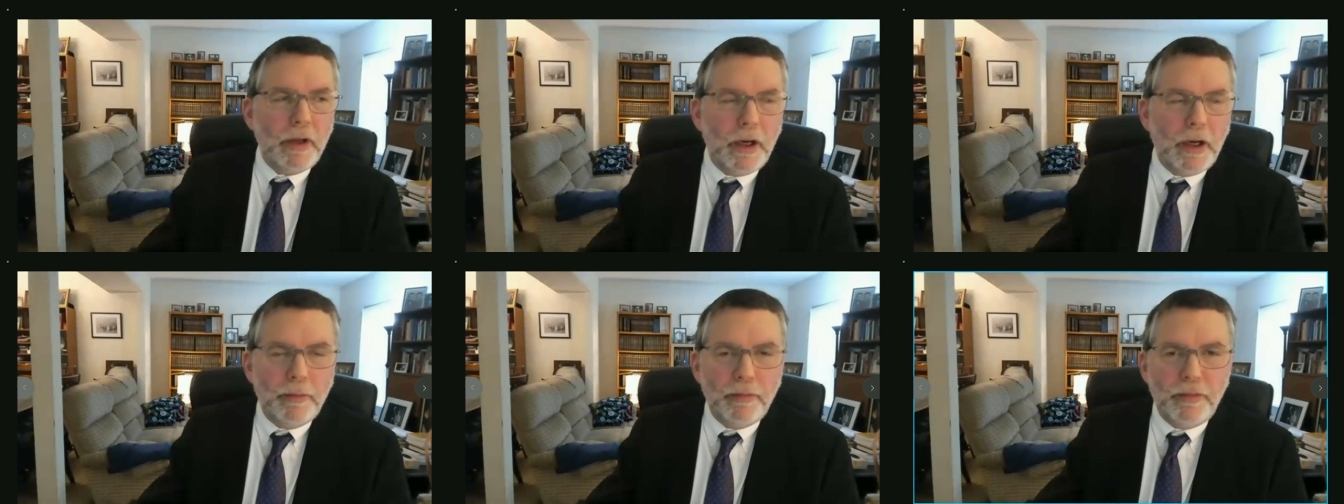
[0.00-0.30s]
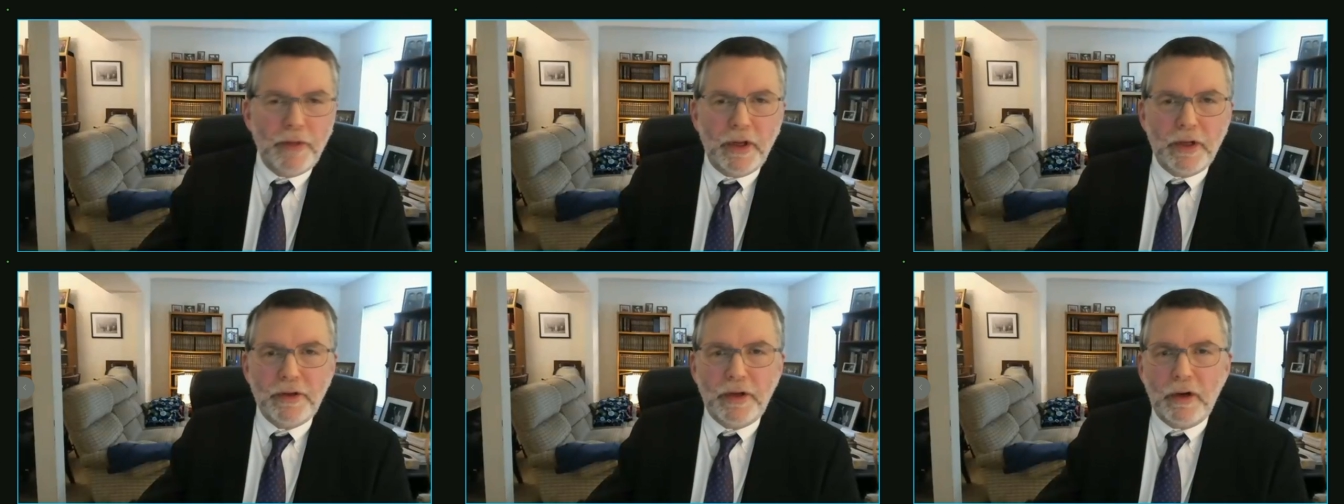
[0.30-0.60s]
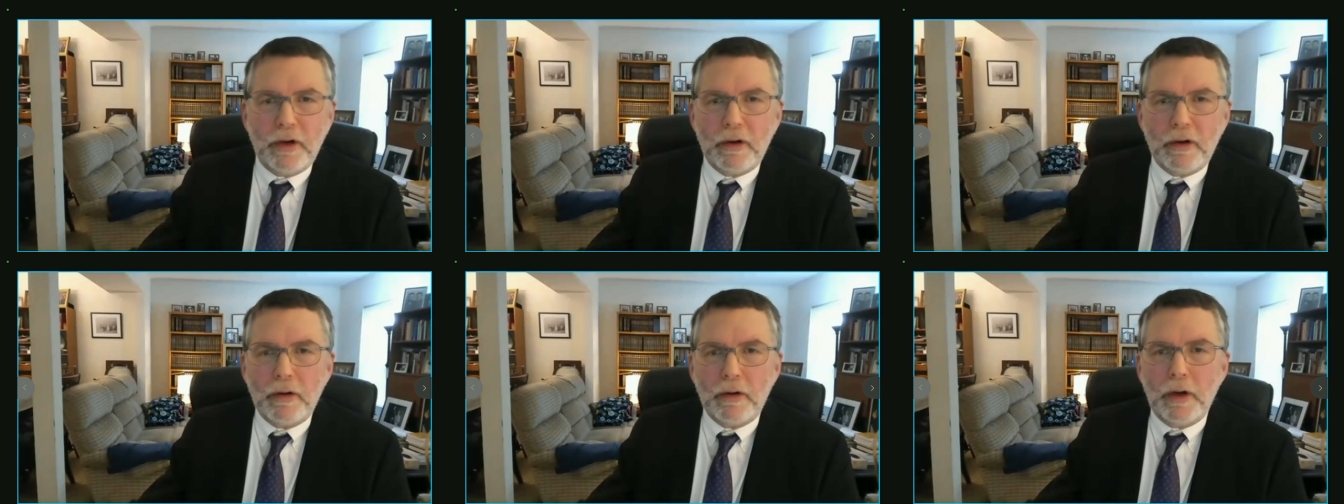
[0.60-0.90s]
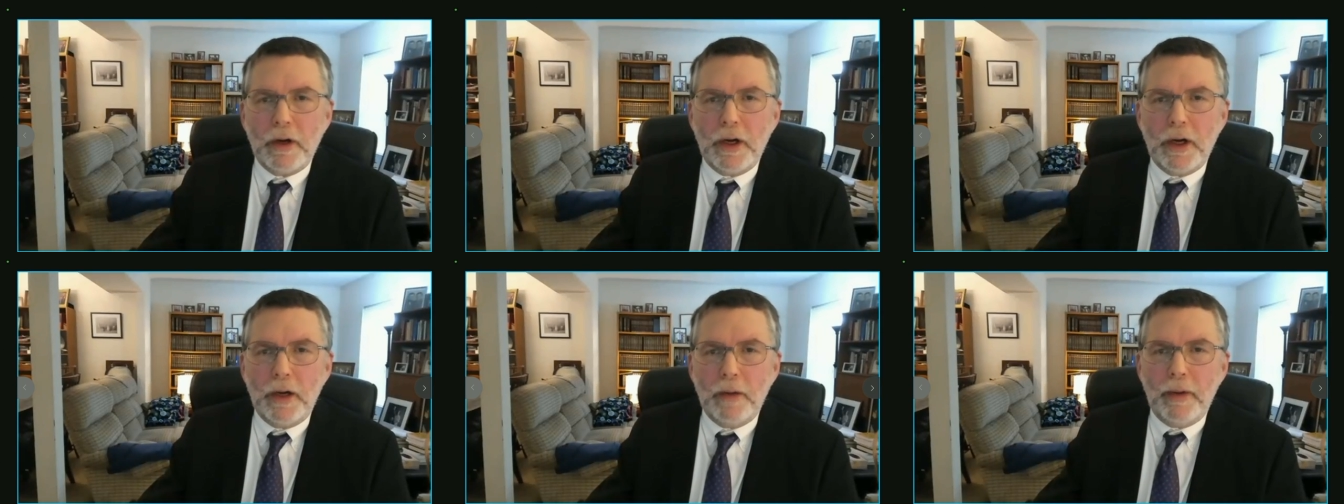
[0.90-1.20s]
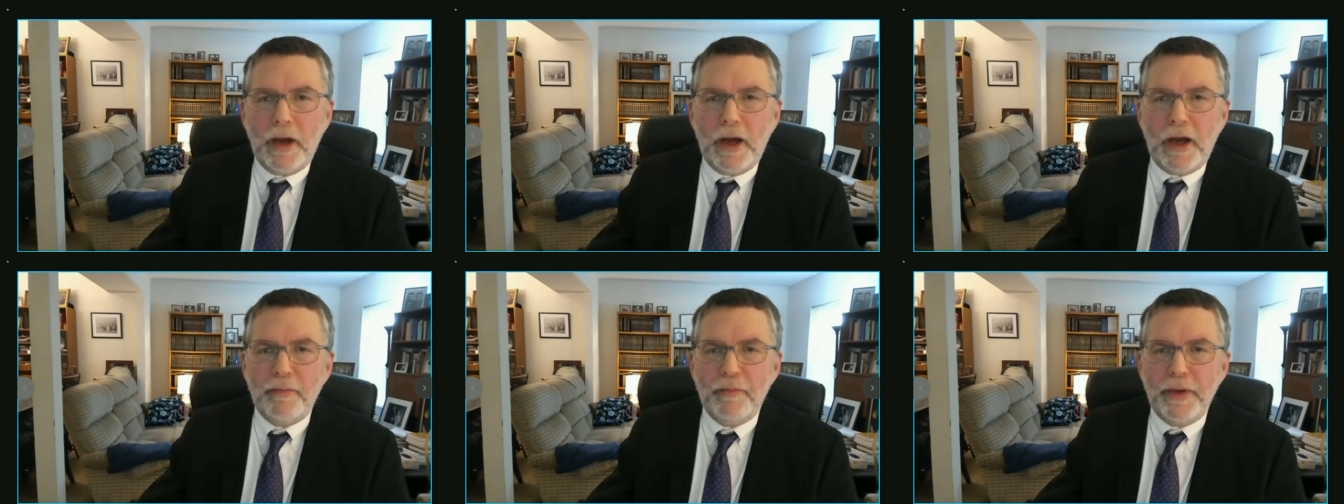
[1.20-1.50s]
that there
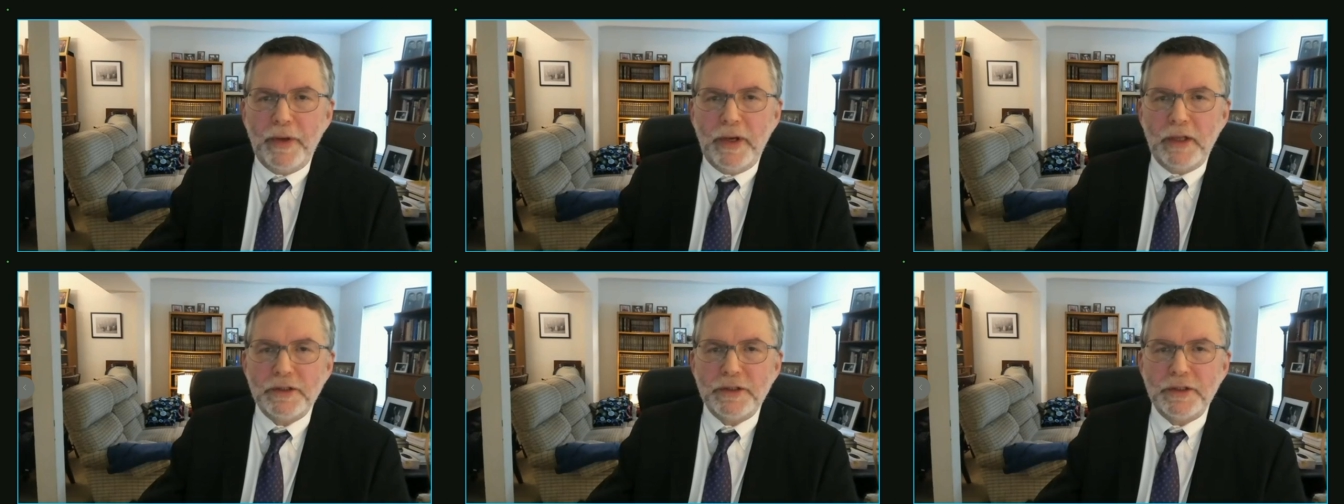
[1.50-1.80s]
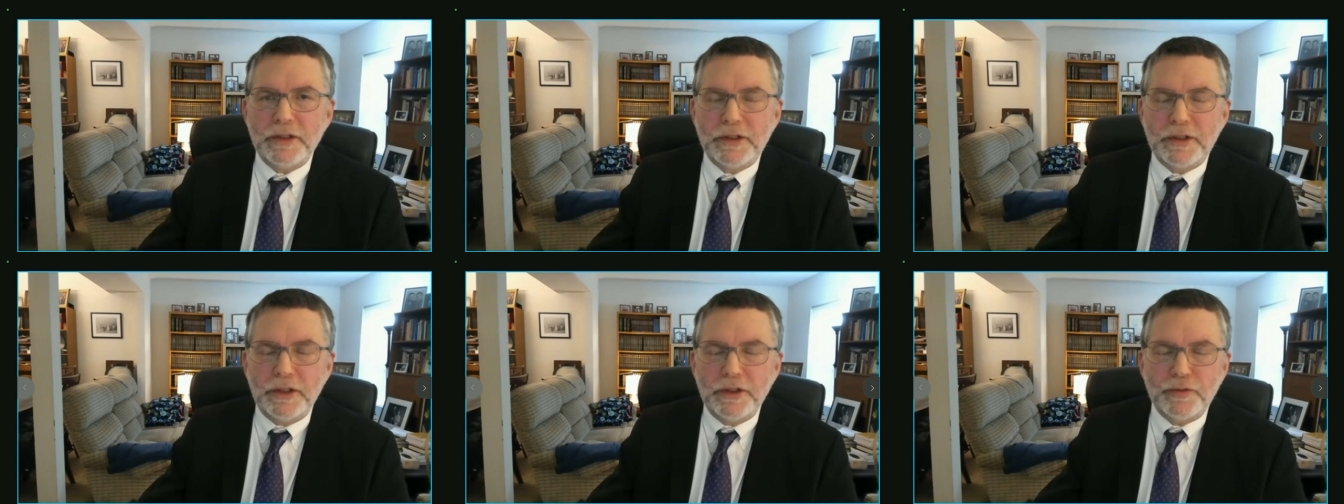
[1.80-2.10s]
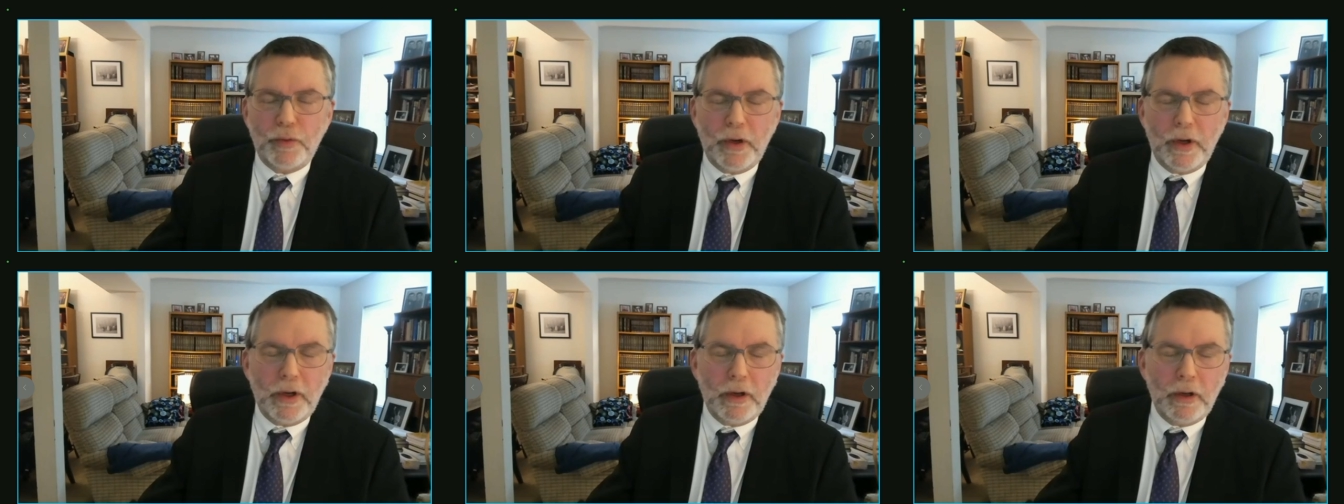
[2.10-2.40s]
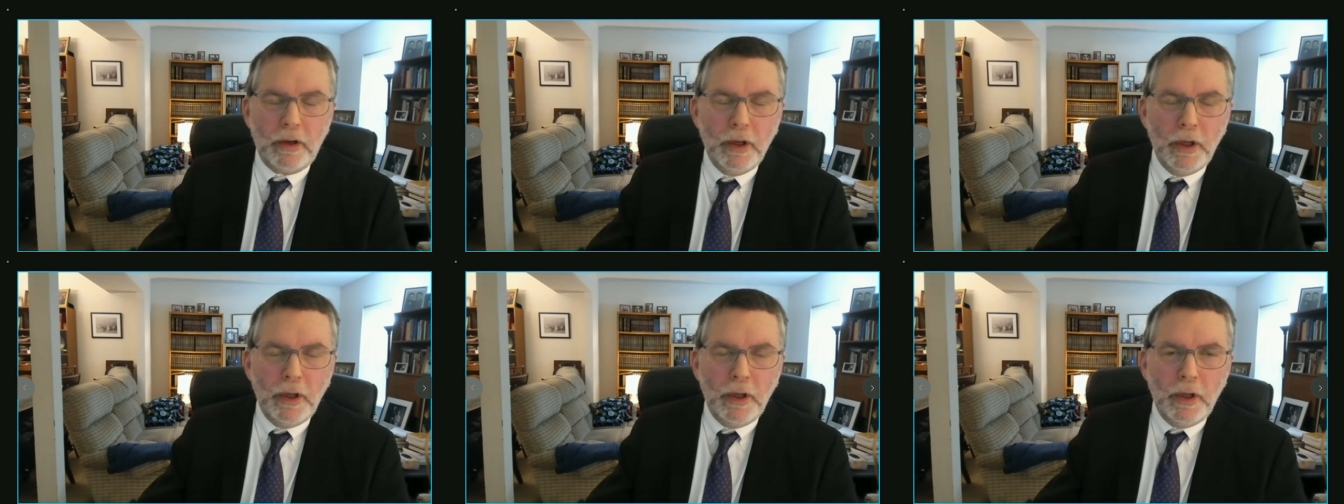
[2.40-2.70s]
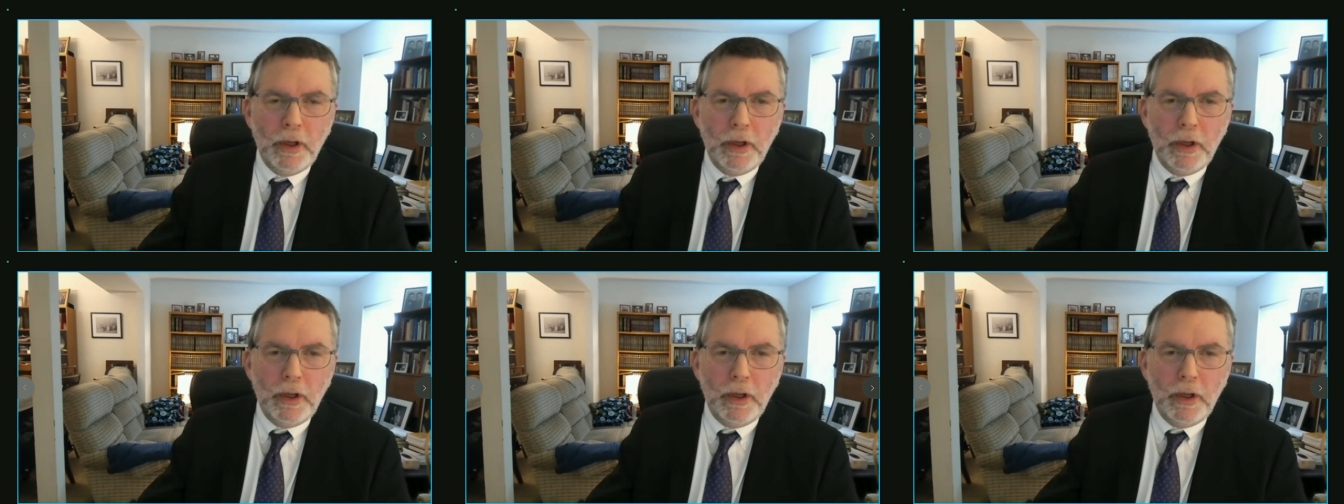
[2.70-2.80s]
have been instances where